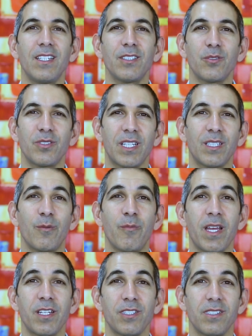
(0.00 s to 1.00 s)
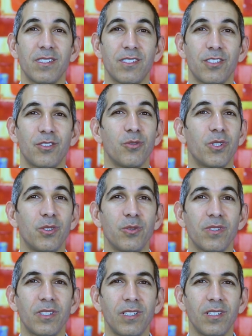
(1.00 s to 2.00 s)
to send a message to a
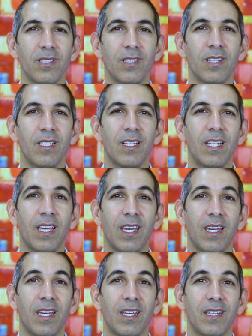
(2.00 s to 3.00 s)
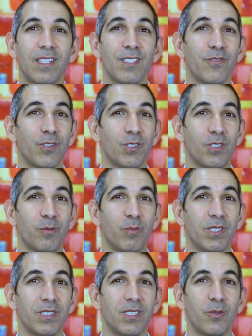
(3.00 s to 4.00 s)
user, and this
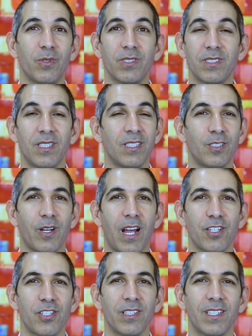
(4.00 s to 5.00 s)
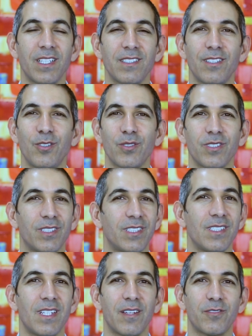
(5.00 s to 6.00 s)
vulnerability was interactionless. The user
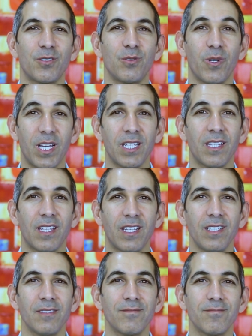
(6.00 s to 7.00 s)
didn't have to do anything.